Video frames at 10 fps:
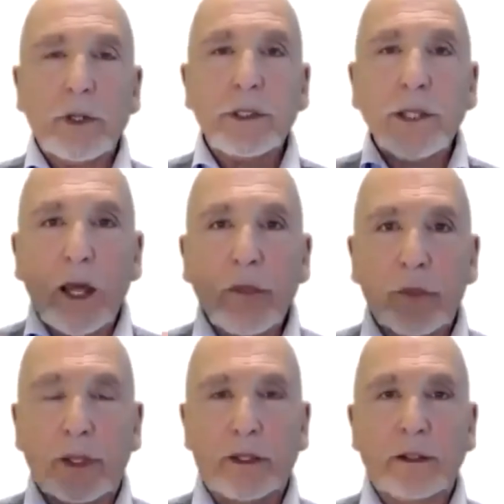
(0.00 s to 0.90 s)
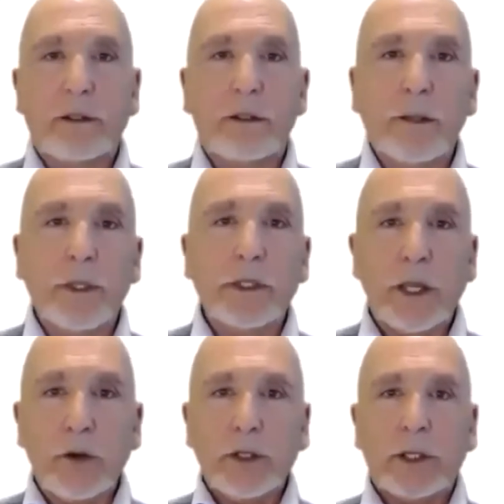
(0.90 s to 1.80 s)
Nothing, let me
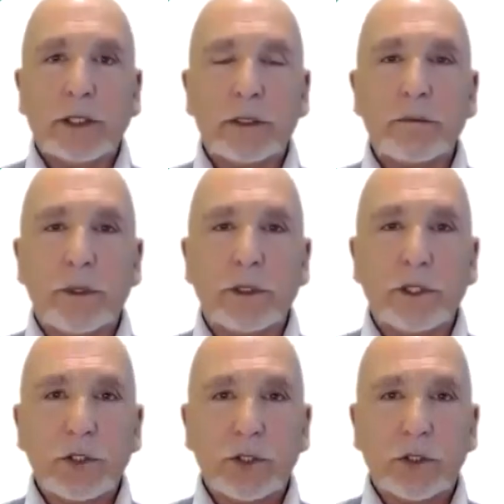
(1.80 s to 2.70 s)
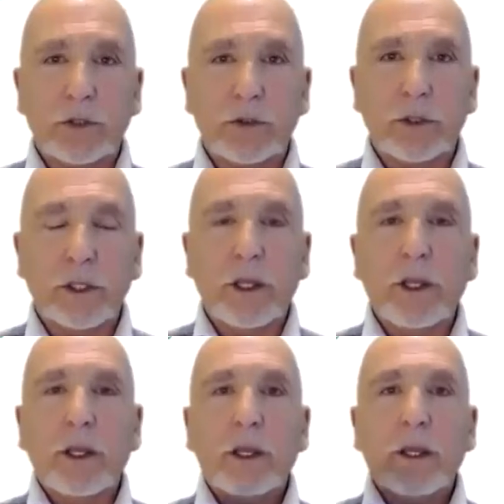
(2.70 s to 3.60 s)
tell you this because it's true.
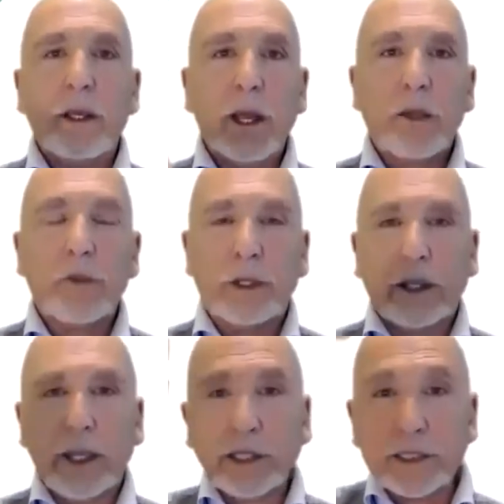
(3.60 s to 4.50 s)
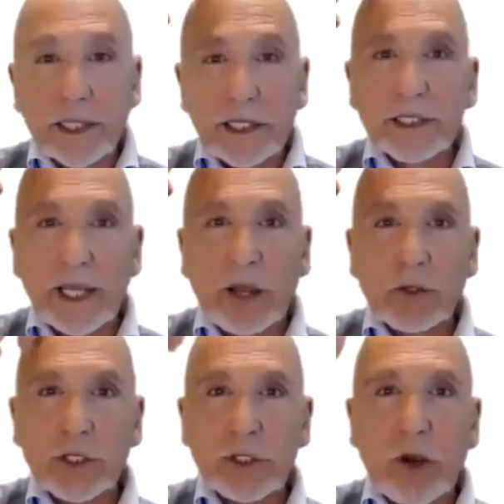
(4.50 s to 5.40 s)
Nothing exists
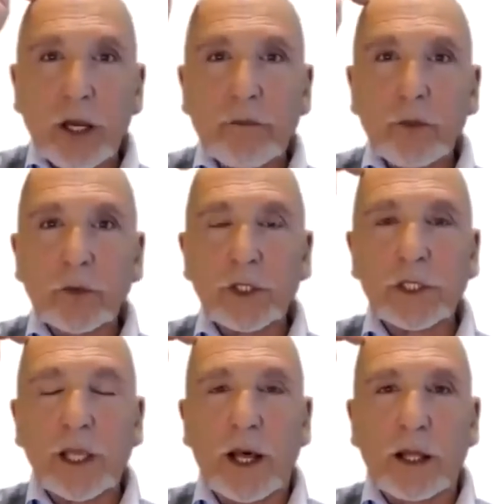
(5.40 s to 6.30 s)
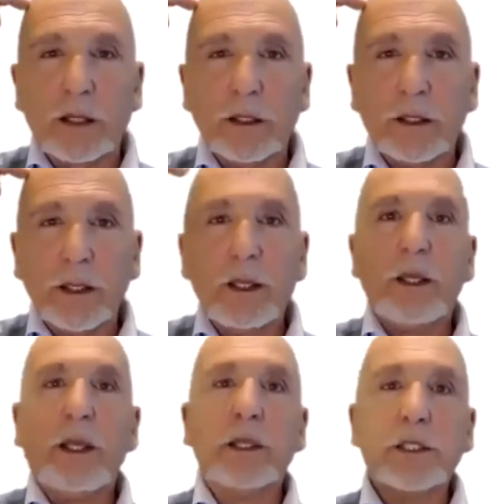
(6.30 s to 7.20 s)
outside of your skull
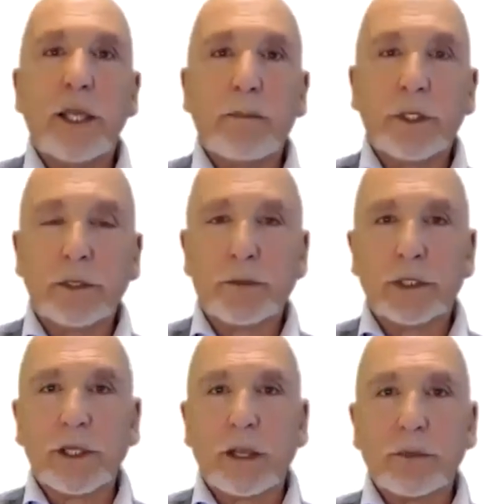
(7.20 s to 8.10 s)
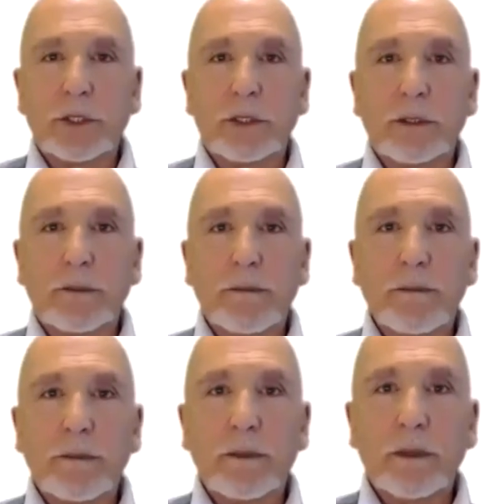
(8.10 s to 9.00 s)
except as perception.
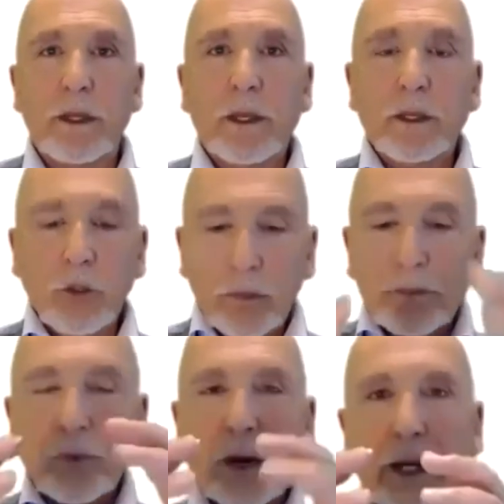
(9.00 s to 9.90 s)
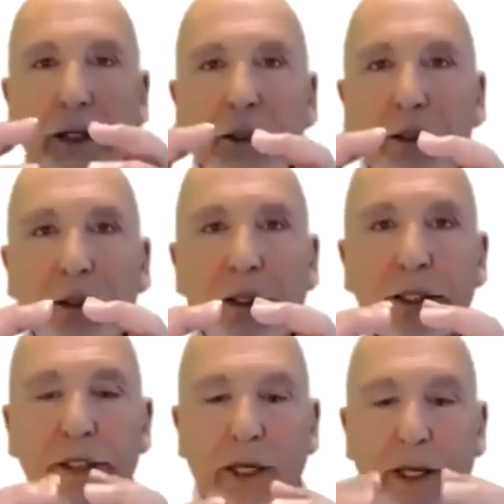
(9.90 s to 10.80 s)
Your brain
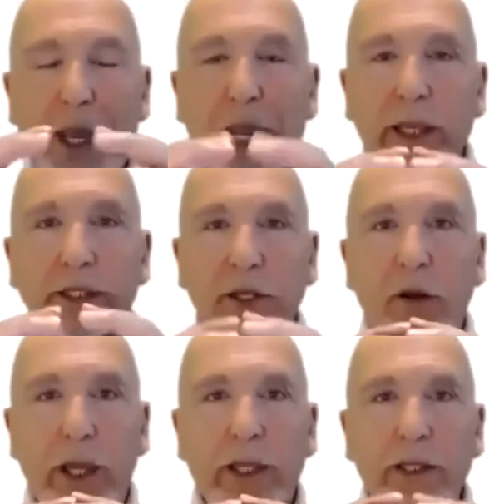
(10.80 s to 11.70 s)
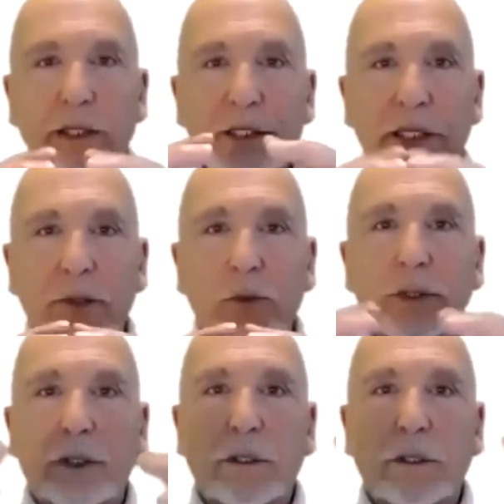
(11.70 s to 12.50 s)
is in an airtight, sealed